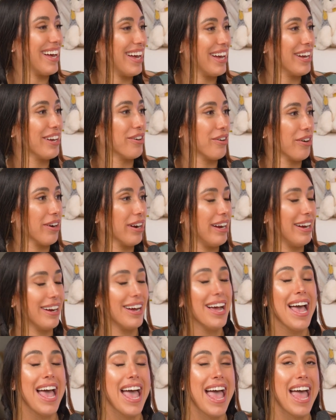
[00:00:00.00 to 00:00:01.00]
I agree.
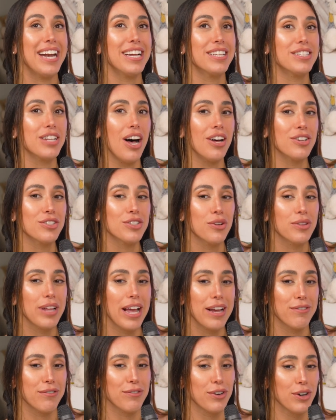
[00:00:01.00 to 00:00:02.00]
And it's also
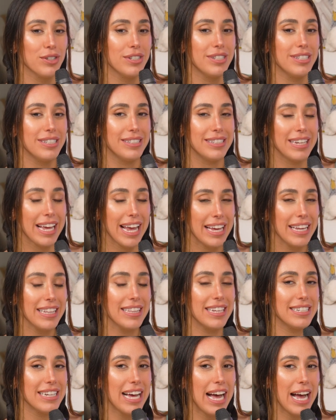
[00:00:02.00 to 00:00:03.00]
like first taking
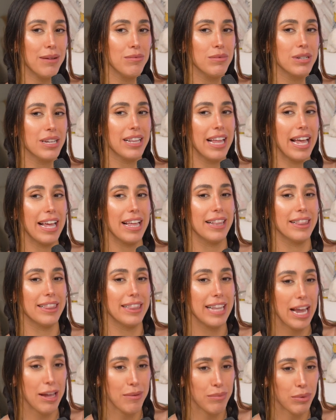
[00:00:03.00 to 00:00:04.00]
the time to like
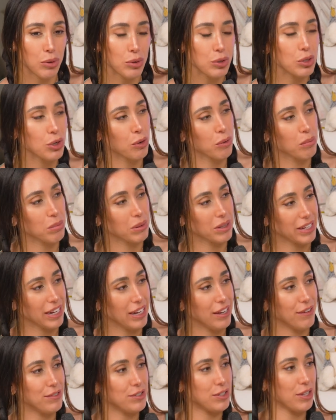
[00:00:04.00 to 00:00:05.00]
label your
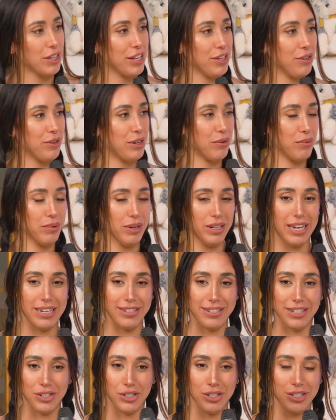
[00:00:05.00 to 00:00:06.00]
beliefs so that you could
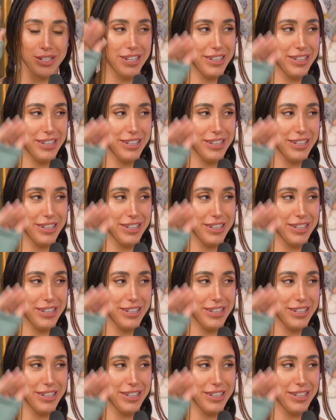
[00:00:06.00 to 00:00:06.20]
realize it's just a